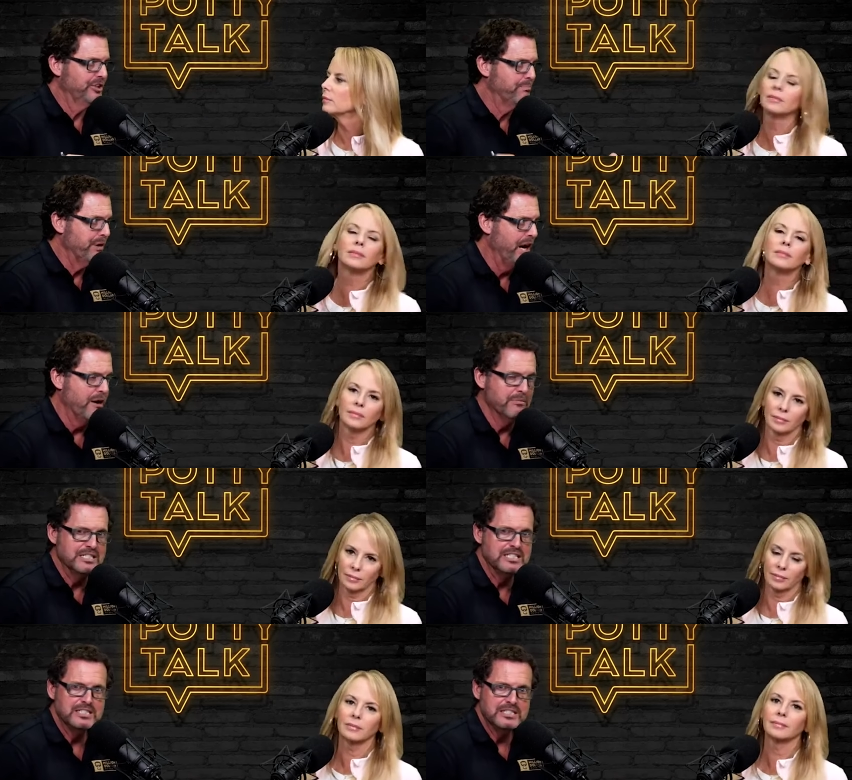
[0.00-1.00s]
Speaker 1: another bum.
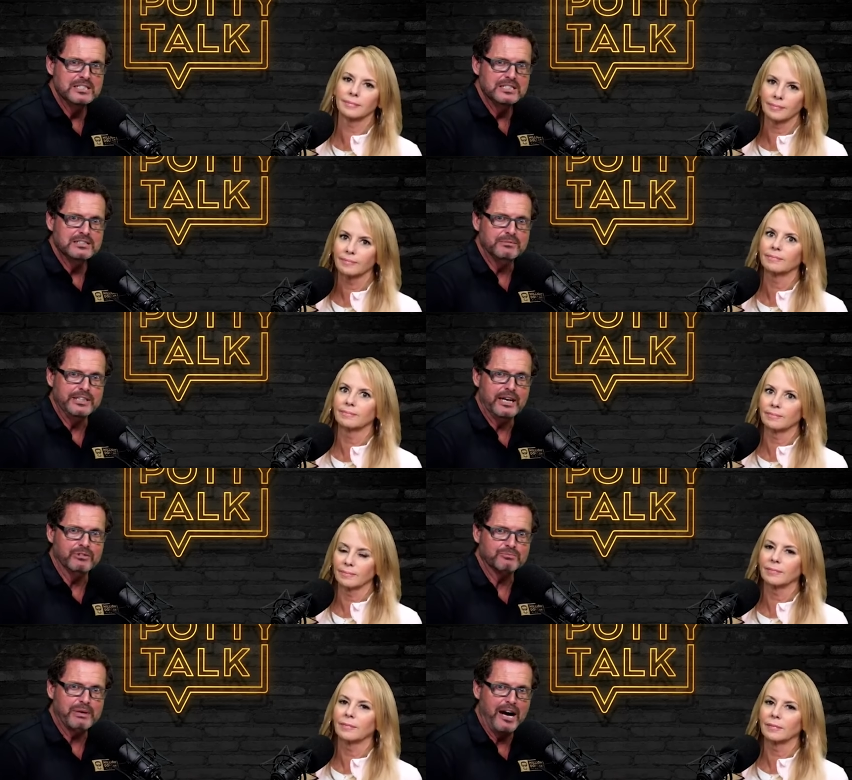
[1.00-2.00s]
I mean, that
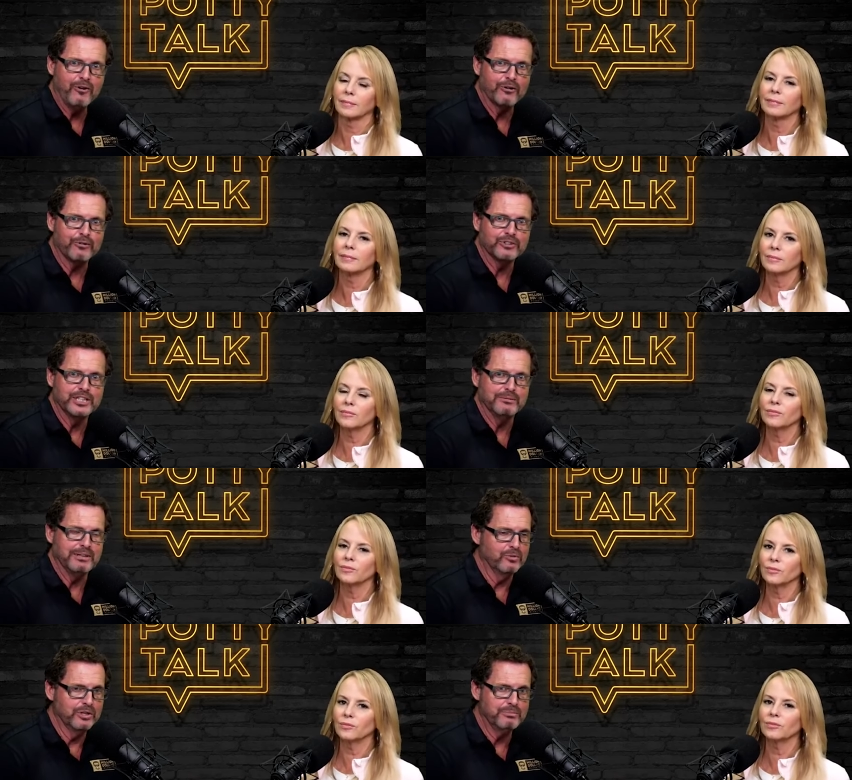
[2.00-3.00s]
was powerful to him.
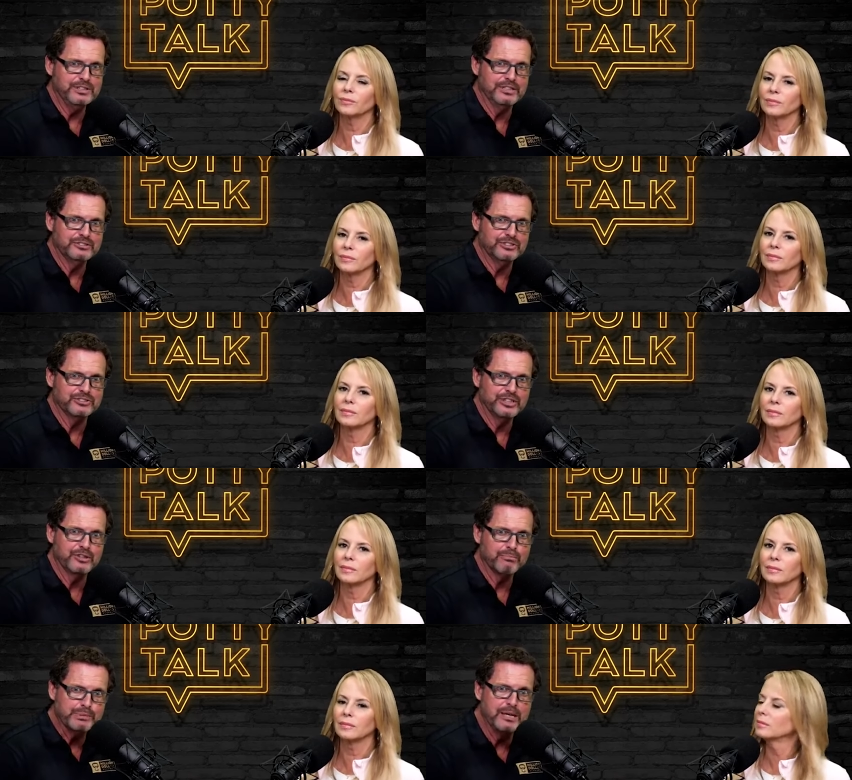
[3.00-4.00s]
I don't want to be just
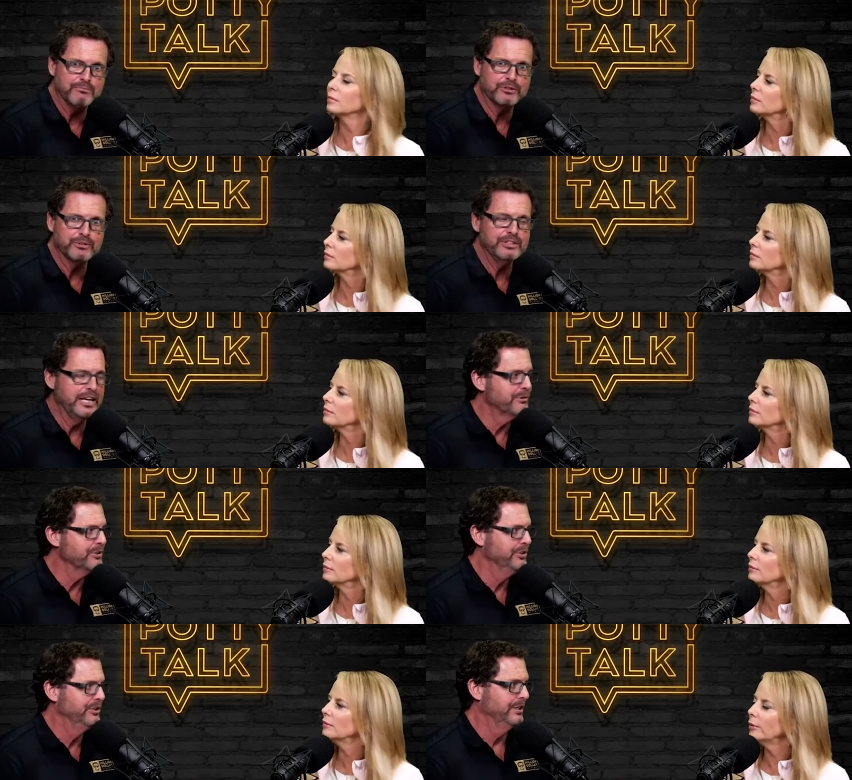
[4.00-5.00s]
another bum from the
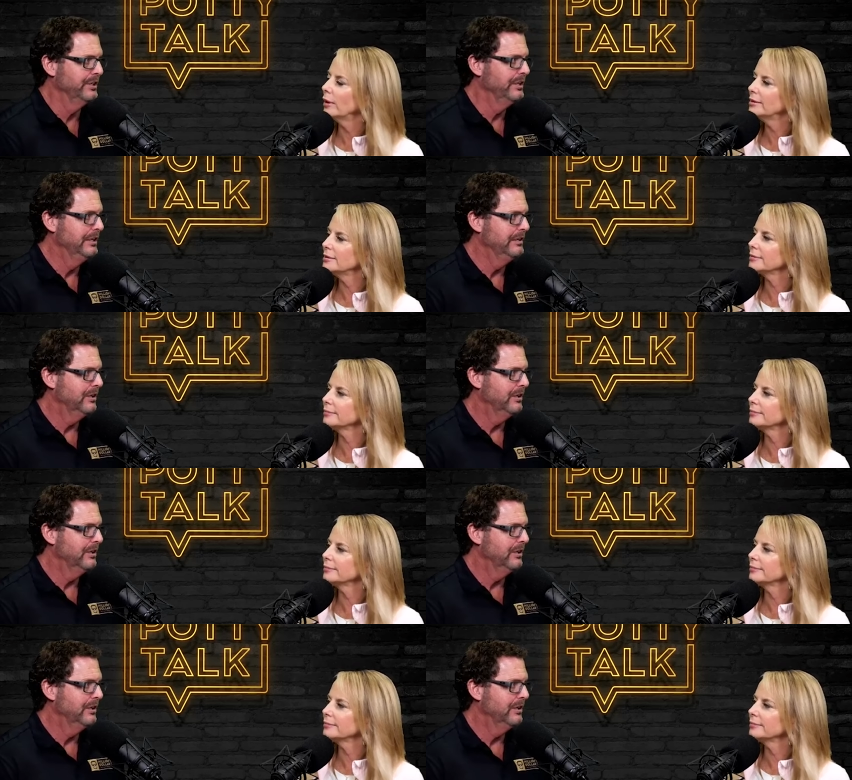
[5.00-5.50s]
neighborhood. Right.